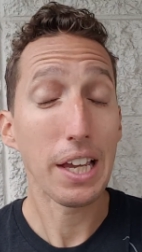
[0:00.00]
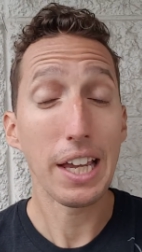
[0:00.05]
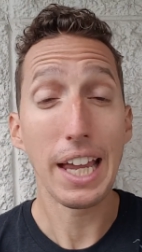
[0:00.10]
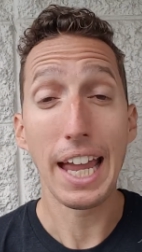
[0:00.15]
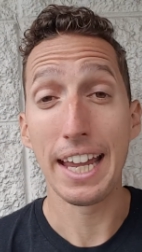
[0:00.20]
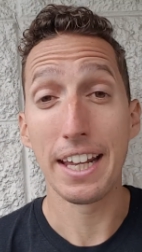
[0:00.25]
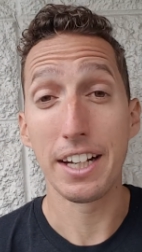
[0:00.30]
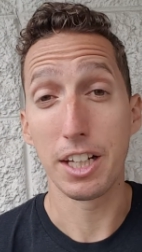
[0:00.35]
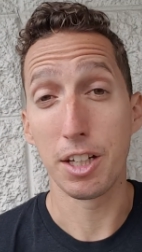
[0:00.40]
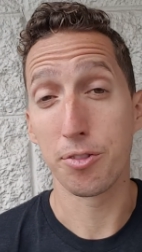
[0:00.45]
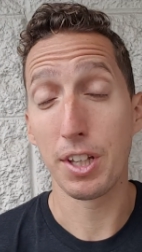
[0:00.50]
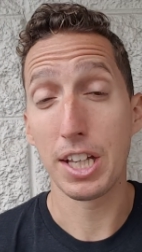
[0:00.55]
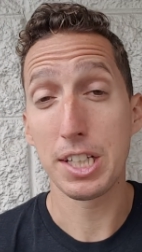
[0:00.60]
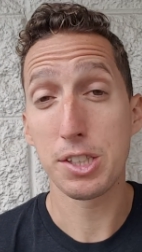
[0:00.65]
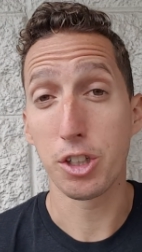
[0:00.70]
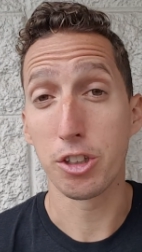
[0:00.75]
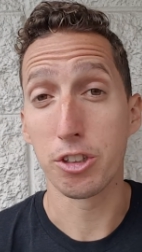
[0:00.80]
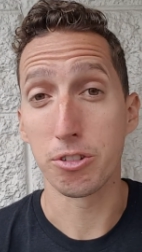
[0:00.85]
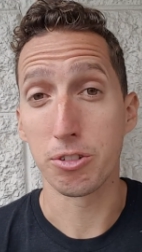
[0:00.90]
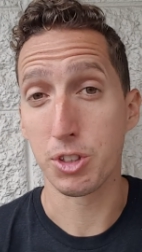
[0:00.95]
And if
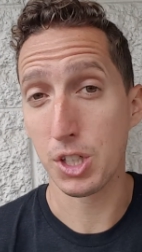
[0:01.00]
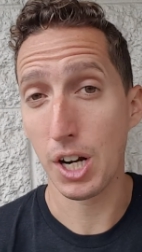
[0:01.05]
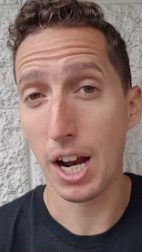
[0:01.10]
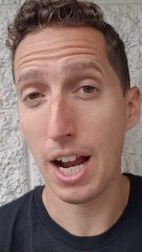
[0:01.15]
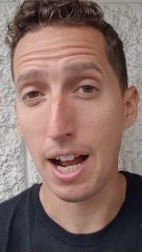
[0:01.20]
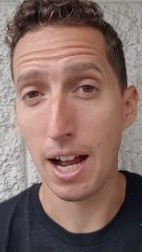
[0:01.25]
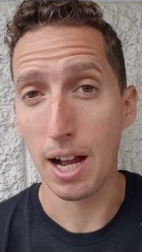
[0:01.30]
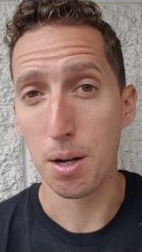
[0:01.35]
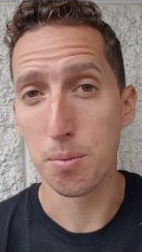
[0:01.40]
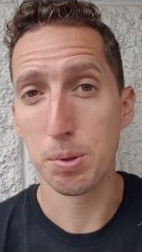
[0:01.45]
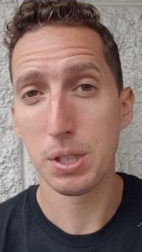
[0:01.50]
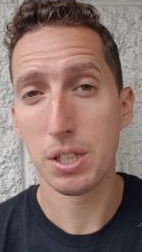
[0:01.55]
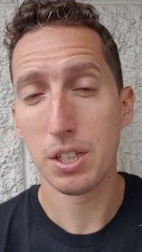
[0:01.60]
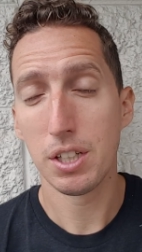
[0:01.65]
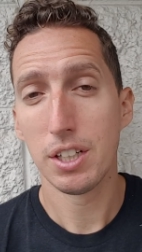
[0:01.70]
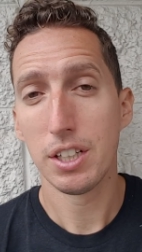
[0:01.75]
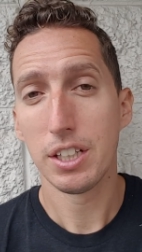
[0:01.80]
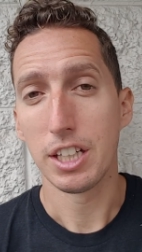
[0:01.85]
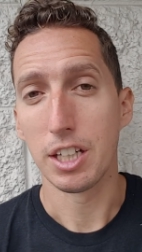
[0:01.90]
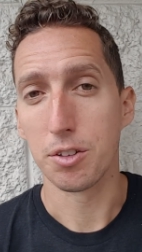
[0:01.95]
that's your job,
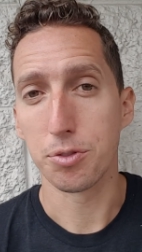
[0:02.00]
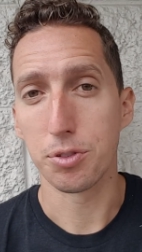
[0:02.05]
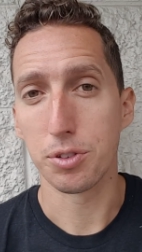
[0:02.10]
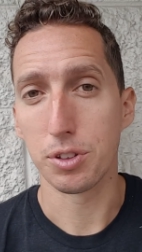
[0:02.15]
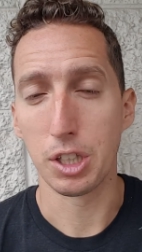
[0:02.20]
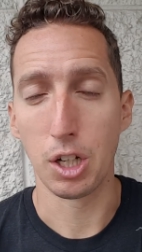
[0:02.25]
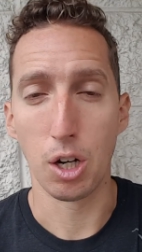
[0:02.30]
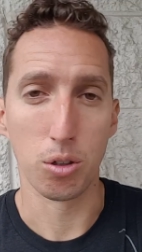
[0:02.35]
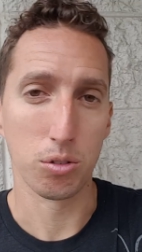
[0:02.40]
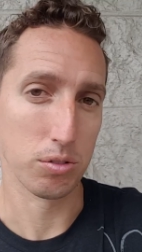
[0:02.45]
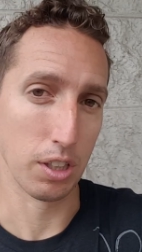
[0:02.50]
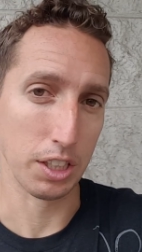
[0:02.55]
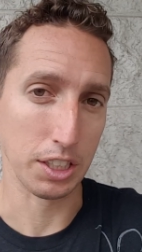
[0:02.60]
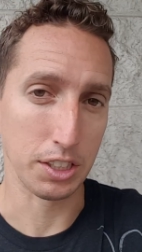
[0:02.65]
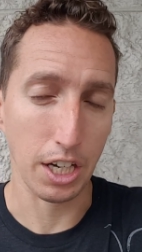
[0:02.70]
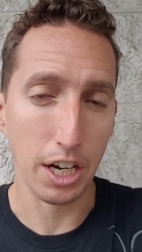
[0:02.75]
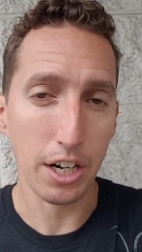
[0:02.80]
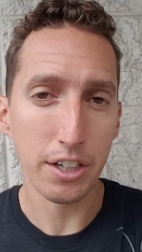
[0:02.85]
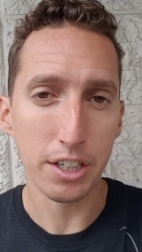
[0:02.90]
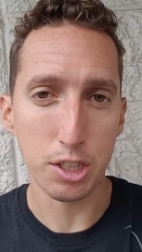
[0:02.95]
if you know
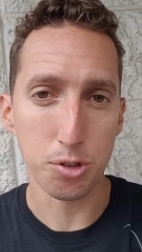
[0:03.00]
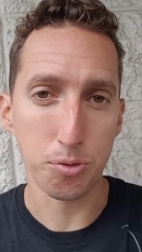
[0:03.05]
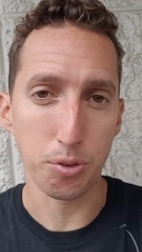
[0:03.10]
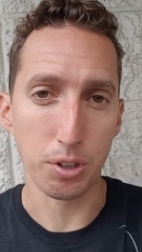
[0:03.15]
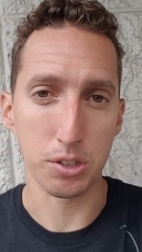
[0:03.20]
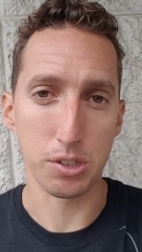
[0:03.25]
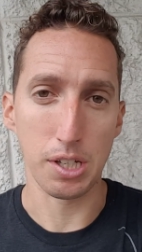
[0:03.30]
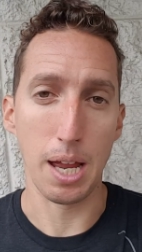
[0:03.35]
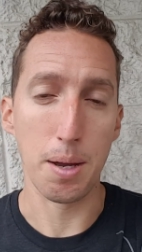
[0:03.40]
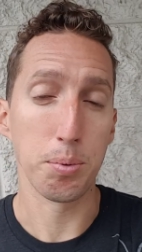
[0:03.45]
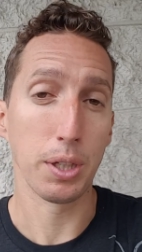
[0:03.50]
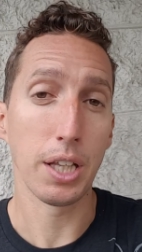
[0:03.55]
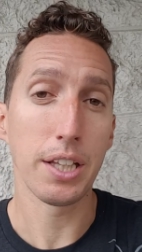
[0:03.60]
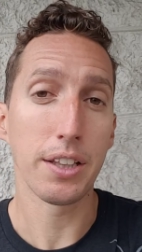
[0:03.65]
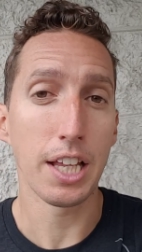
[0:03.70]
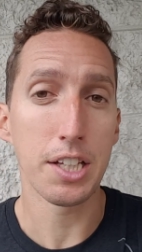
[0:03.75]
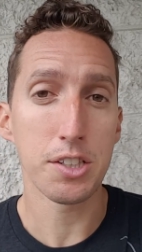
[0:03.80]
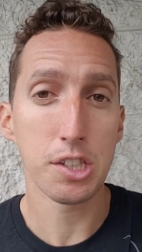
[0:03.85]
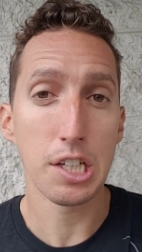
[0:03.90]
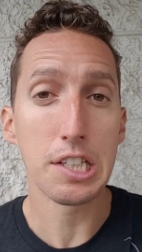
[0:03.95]
like Darius, for example,
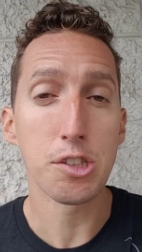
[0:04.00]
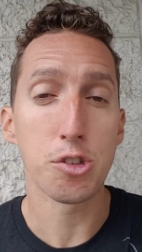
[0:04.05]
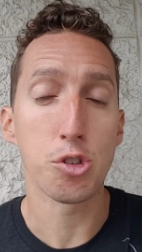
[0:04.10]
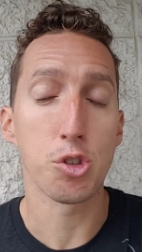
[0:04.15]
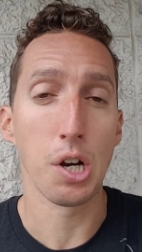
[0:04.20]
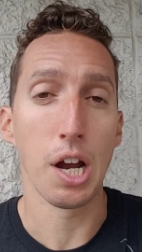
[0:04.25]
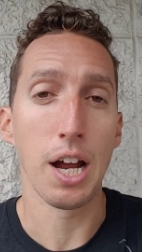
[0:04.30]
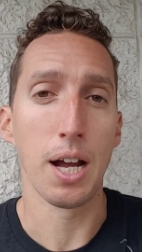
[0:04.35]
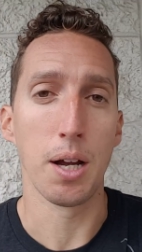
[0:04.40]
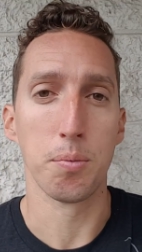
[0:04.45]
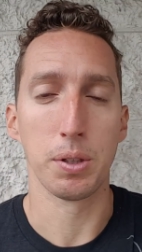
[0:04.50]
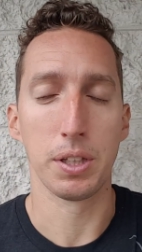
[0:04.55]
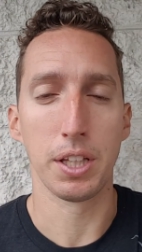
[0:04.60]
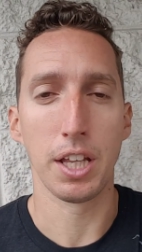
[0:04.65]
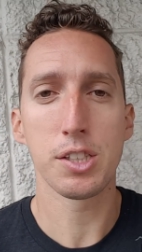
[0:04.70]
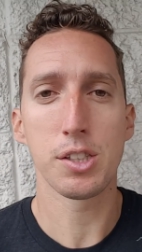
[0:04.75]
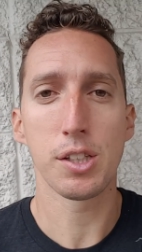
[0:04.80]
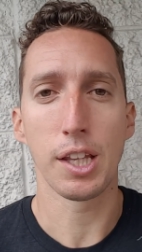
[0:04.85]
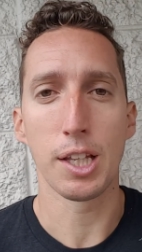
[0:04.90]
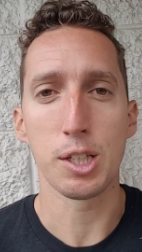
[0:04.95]
that, that's his job.
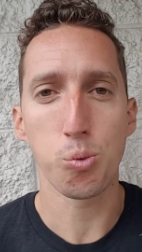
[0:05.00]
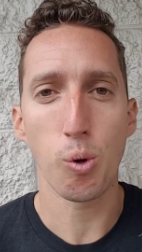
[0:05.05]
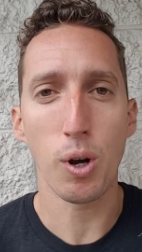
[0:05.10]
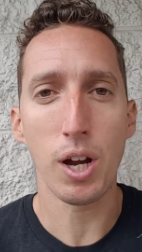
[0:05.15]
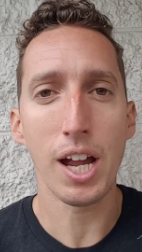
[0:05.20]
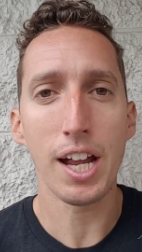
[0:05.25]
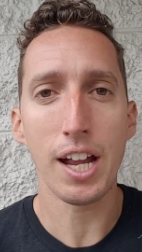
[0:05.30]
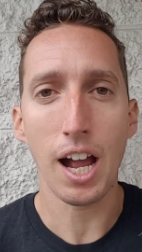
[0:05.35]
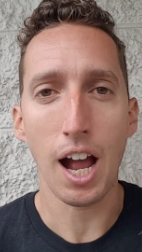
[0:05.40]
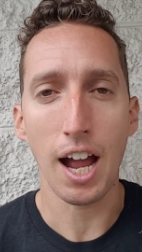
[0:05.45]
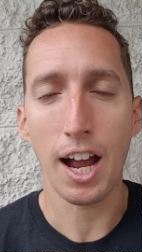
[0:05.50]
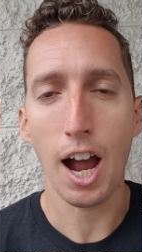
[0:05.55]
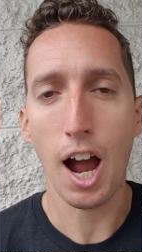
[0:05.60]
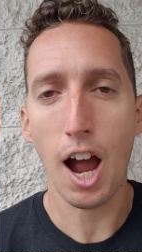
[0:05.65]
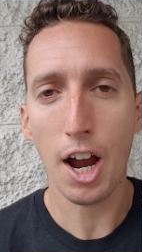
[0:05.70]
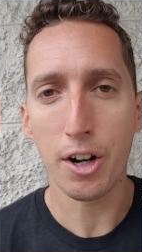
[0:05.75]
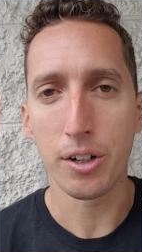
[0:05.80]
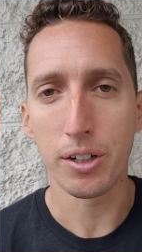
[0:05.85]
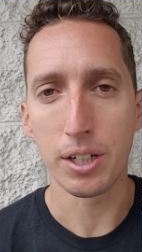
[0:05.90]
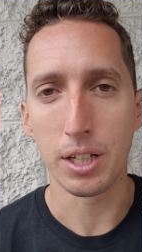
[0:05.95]
That's that's why I, I
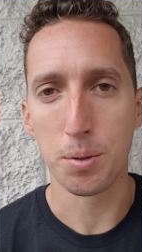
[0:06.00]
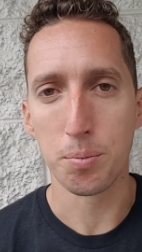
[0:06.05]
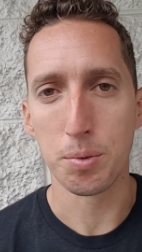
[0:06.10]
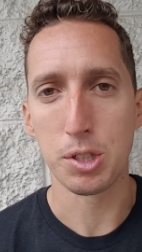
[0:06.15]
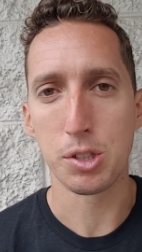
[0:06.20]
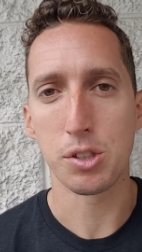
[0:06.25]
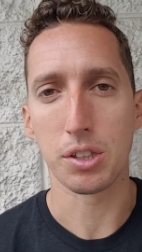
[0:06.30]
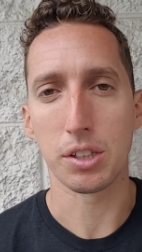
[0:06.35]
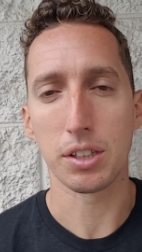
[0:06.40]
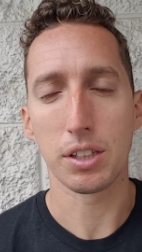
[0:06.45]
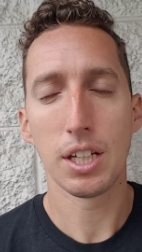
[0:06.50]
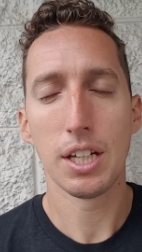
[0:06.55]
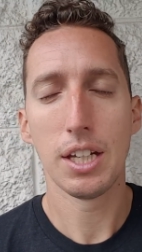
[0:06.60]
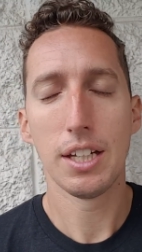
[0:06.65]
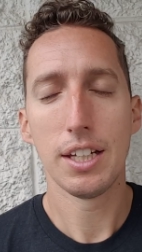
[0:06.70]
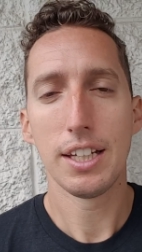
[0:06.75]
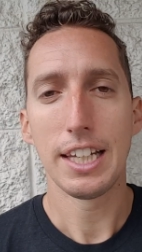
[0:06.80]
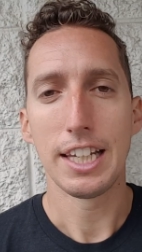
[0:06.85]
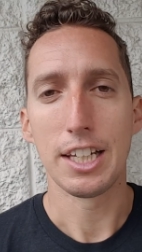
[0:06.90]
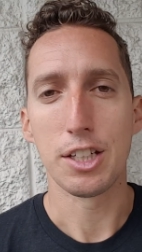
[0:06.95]
hired him is to
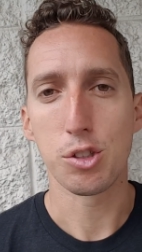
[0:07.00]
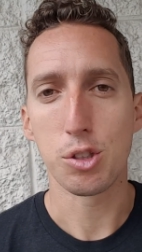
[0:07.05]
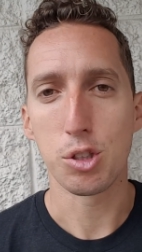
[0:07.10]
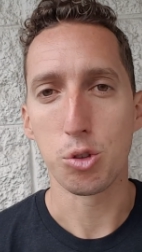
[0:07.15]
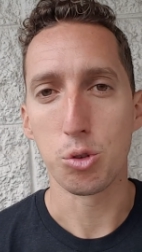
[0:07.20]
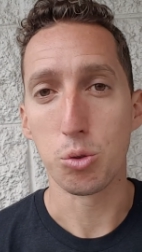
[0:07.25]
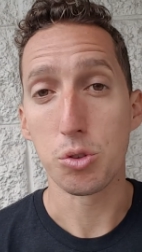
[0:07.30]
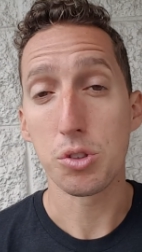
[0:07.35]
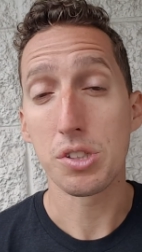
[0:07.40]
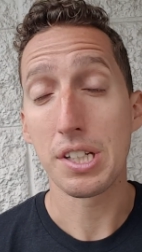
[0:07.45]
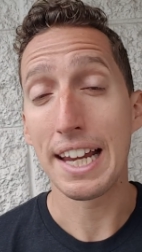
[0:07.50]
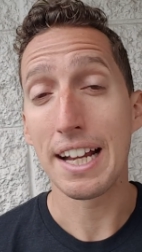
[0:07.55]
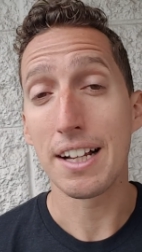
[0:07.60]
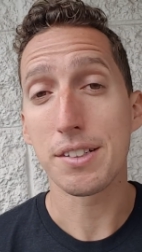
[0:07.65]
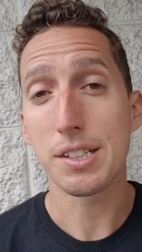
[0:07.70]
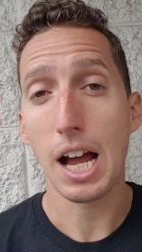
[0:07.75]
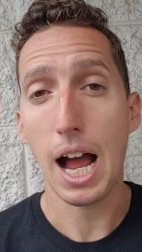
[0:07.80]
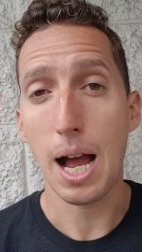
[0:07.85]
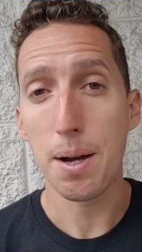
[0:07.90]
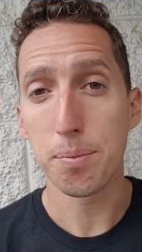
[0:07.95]
is to stay
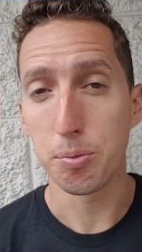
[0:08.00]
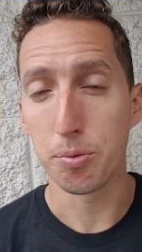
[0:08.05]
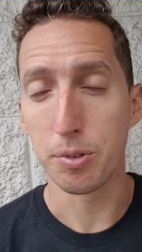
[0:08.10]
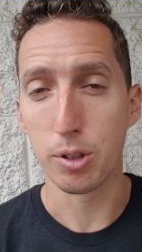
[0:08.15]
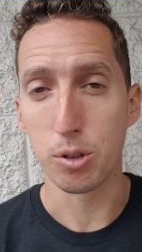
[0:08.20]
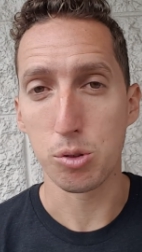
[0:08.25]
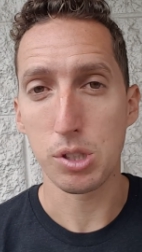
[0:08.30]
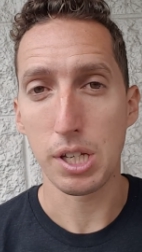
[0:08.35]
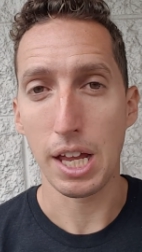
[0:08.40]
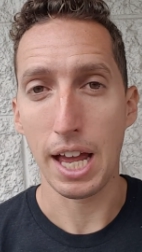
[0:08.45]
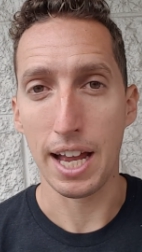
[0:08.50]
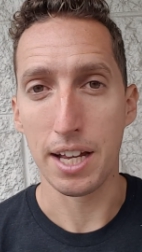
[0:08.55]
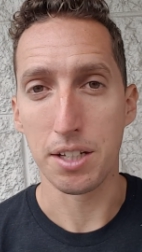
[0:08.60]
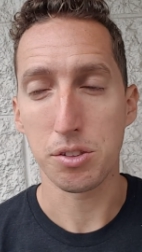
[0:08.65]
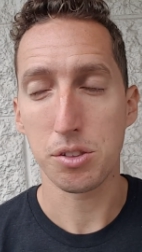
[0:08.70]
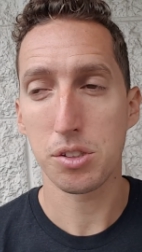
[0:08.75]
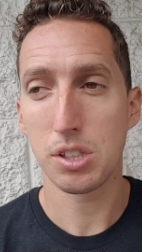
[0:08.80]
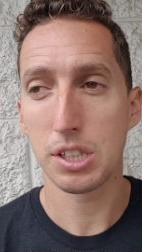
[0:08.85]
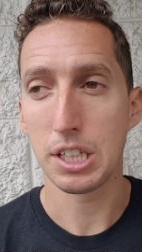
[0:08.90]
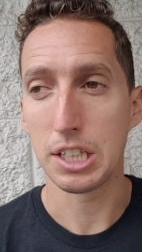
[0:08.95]
on top of those tasks.